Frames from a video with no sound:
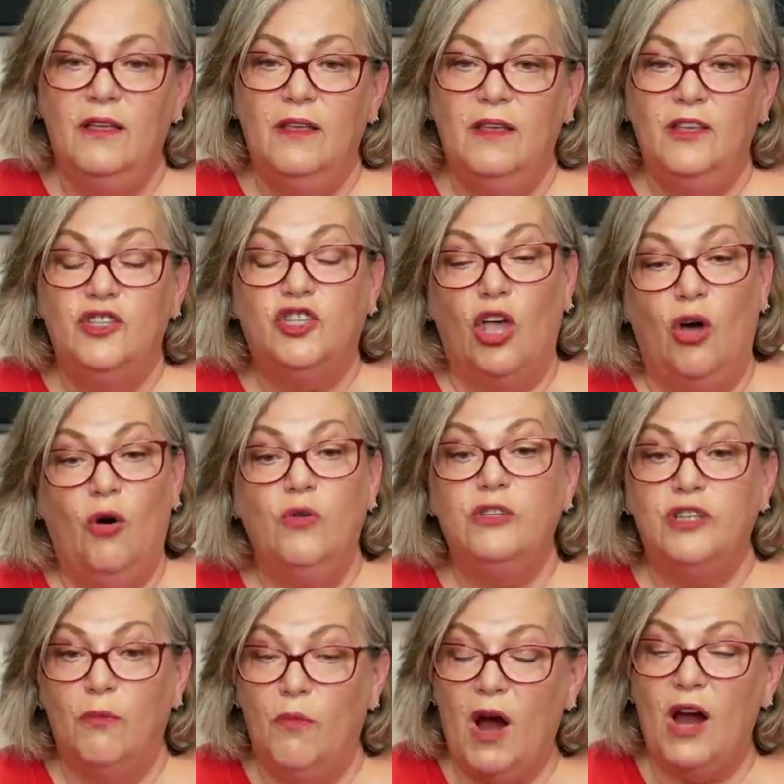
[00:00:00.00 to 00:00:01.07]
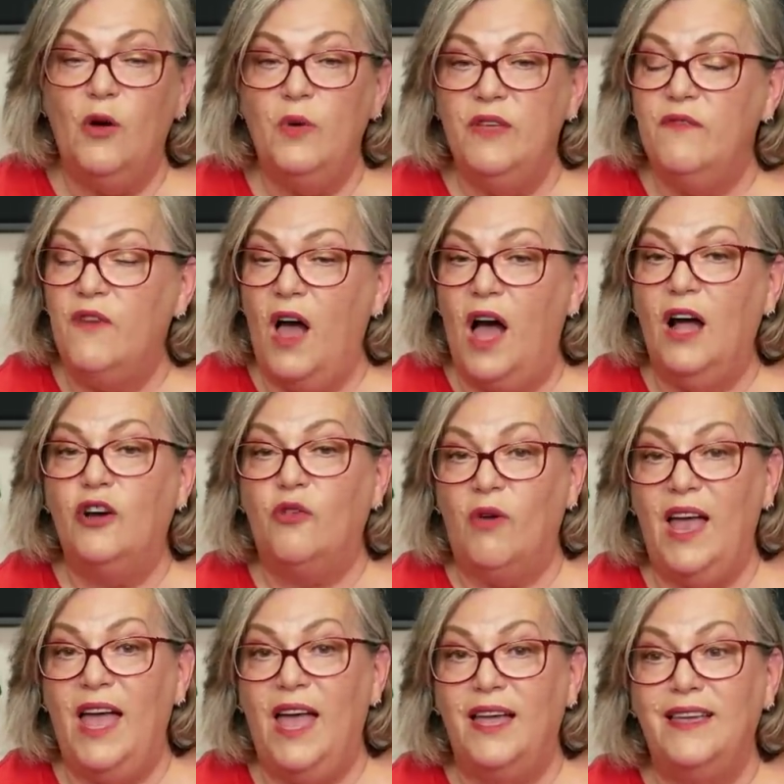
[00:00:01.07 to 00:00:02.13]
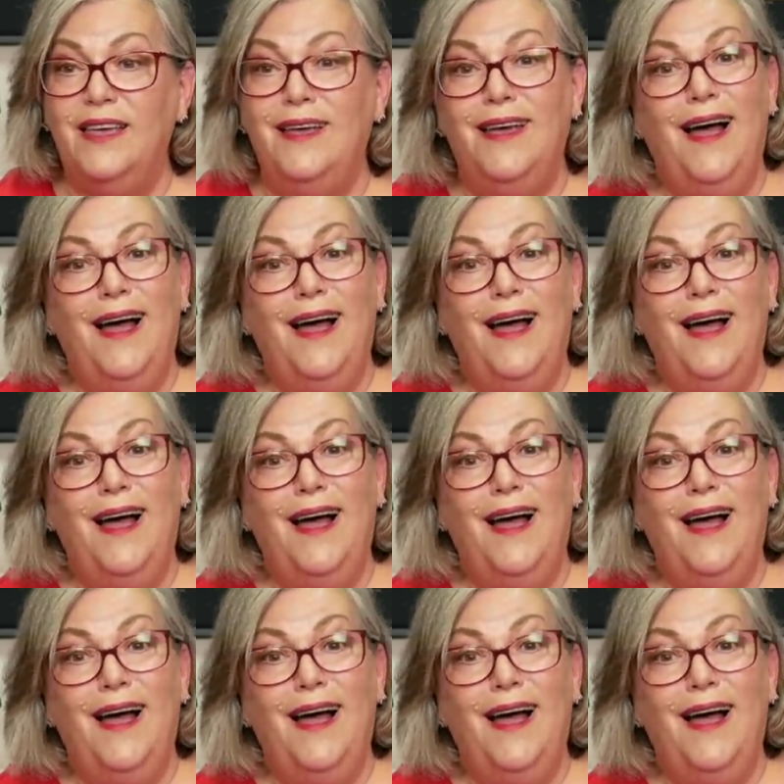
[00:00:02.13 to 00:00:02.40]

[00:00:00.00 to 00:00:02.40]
So tomorrow we've got Greg